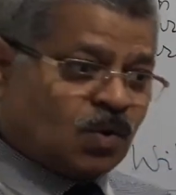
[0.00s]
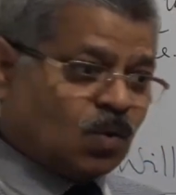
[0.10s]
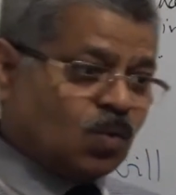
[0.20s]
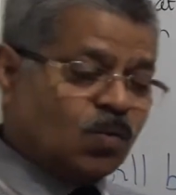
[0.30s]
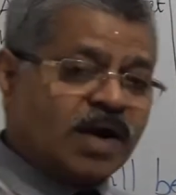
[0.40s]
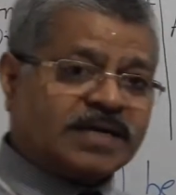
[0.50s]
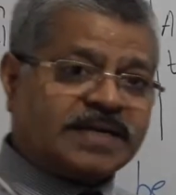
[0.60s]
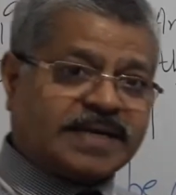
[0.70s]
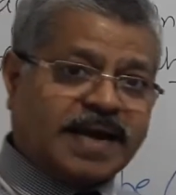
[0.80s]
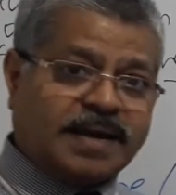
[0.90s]

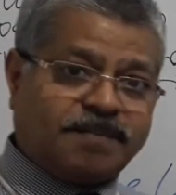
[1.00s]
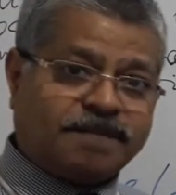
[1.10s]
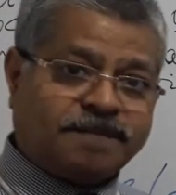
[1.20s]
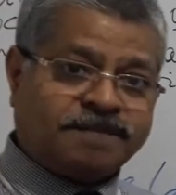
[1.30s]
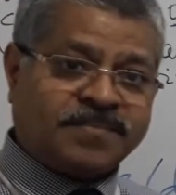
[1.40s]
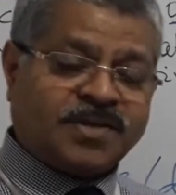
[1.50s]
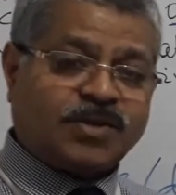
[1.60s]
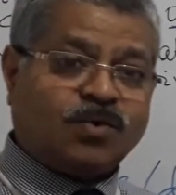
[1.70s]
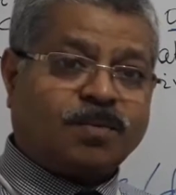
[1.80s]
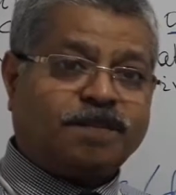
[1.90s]
What time
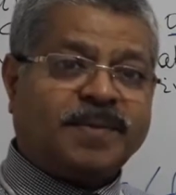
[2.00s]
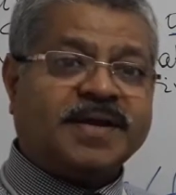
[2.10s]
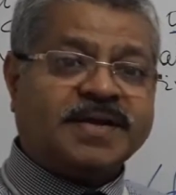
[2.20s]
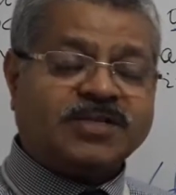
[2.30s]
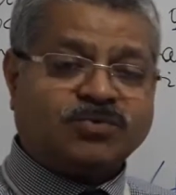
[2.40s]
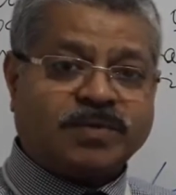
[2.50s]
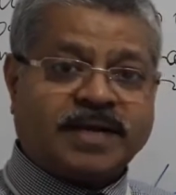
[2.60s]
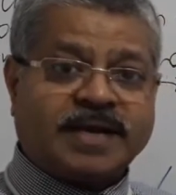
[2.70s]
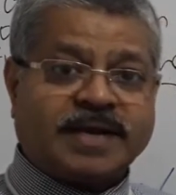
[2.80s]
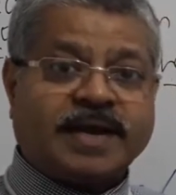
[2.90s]
your parents
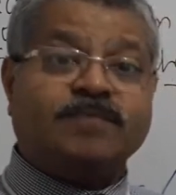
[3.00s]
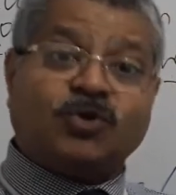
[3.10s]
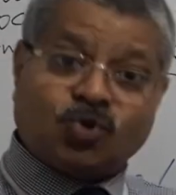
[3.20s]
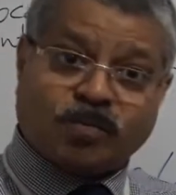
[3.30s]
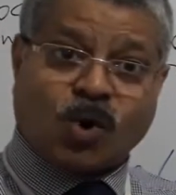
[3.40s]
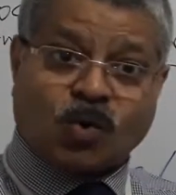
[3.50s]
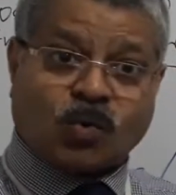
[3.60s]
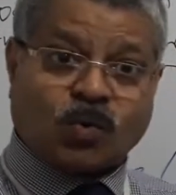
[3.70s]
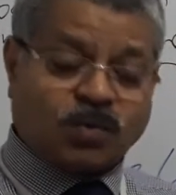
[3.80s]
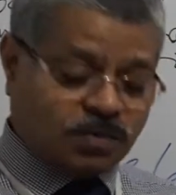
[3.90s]
will arrive
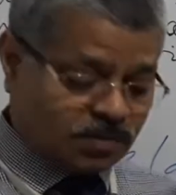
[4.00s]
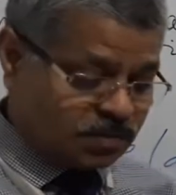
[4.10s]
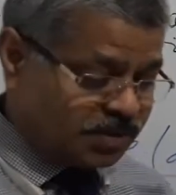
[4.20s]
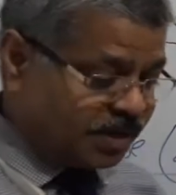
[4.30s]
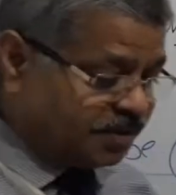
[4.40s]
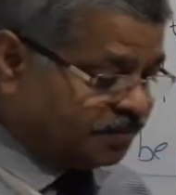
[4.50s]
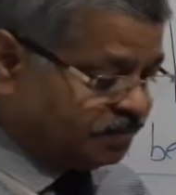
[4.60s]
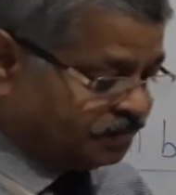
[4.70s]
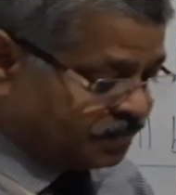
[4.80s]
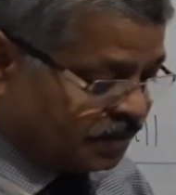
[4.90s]
tomorrow, right?
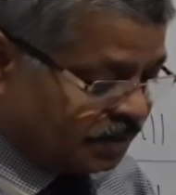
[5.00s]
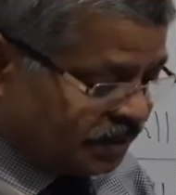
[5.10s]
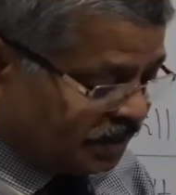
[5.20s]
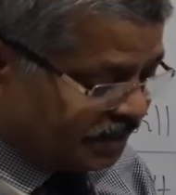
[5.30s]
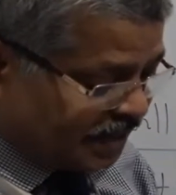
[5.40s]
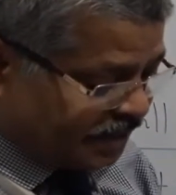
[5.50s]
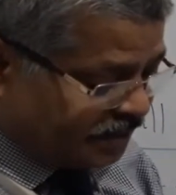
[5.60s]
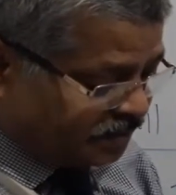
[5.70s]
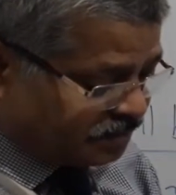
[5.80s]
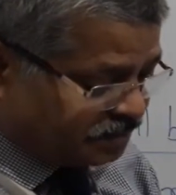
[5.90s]

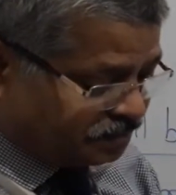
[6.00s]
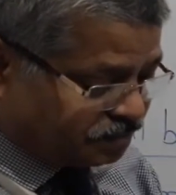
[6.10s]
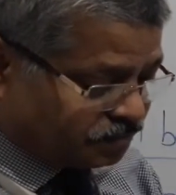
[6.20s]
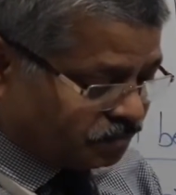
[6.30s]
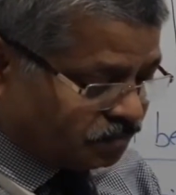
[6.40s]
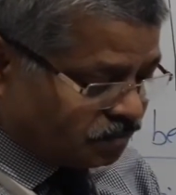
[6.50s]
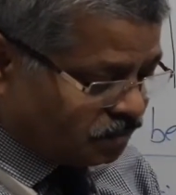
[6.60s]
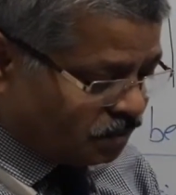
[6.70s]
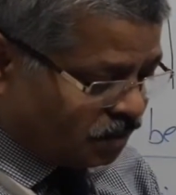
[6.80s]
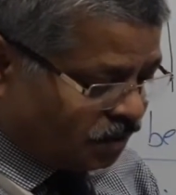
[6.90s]
Then
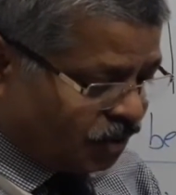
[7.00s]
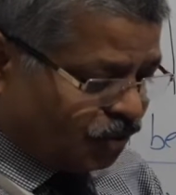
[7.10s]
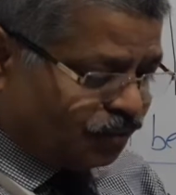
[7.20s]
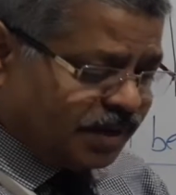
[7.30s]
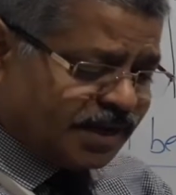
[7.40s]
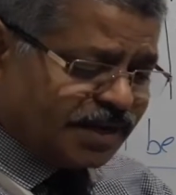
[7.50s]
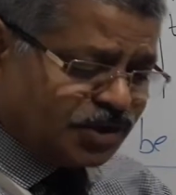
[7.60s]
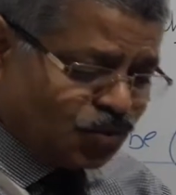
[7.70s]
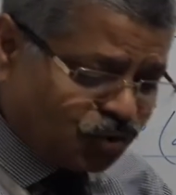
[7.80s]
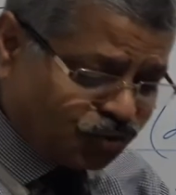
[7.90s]
we can
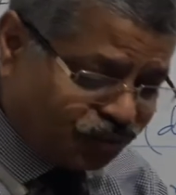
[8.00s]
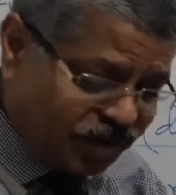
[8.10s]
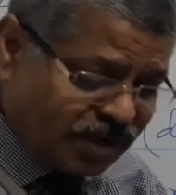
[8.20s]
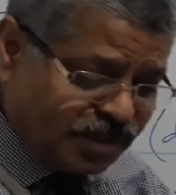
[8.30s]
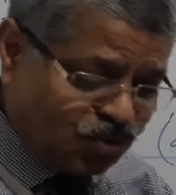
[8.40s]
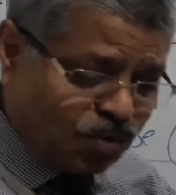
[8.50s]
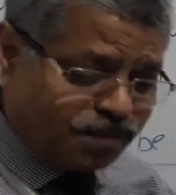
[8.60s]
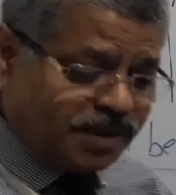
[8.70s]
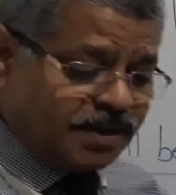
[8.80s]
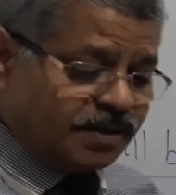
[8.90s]
use will you
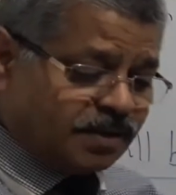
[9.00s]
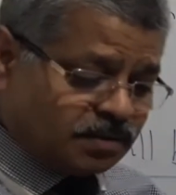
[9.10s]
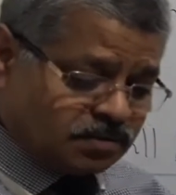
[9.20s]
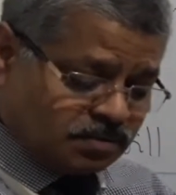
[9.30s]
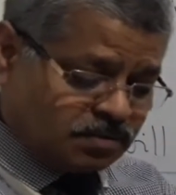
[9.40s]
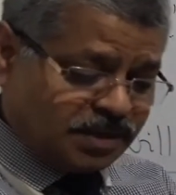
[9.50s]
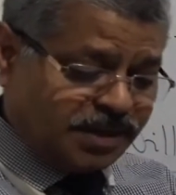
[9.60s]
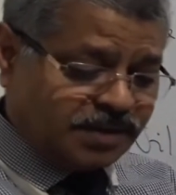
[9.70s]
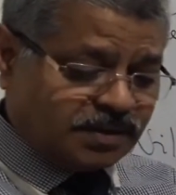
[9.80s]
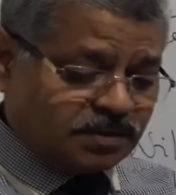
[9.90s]
be
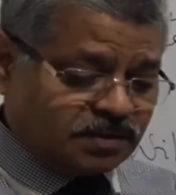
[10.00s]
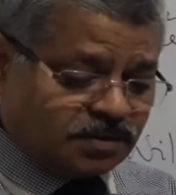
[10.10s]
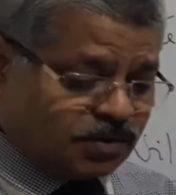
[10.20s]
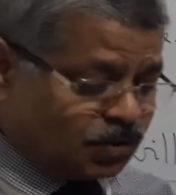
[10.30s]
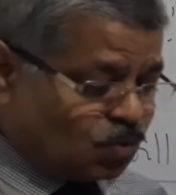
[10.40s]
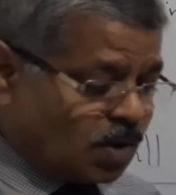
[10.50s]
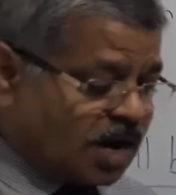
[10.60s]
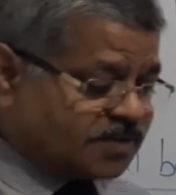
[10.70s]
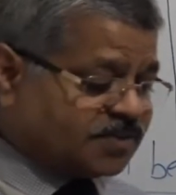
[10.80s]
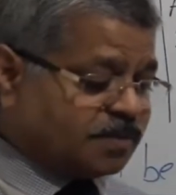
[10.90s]
ing to
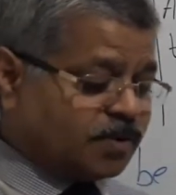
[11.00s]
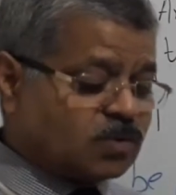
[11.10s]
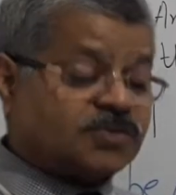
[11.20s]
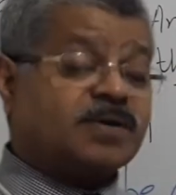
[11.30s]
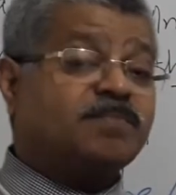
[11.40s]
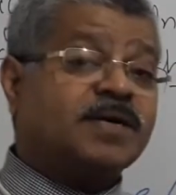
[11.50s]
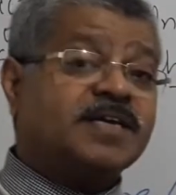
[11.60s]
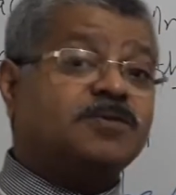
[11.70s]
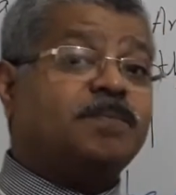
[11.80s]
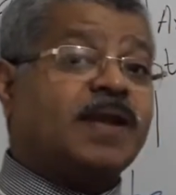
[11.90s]
ask about
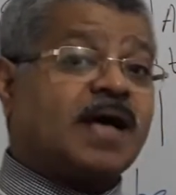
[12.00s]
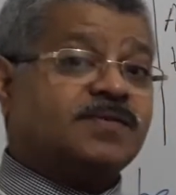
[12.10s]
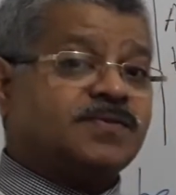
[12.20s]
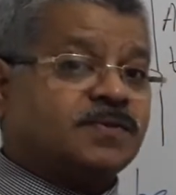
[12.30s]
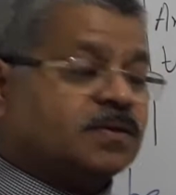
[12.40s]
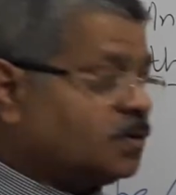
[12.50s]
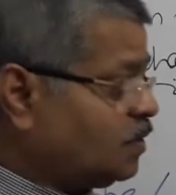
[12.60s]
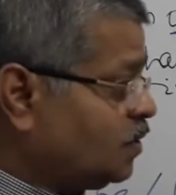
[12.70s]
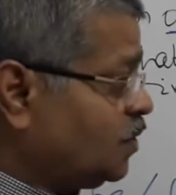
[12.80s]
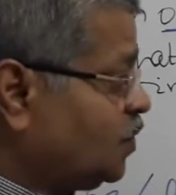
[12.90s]
somebody's plans.
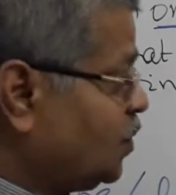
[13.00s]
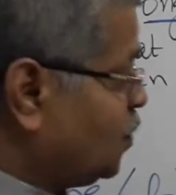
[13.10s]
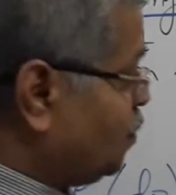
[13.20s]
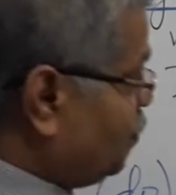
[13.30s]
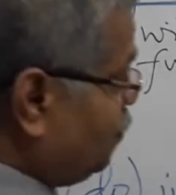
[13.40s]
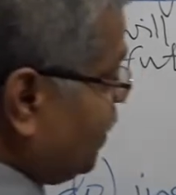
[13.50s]
Will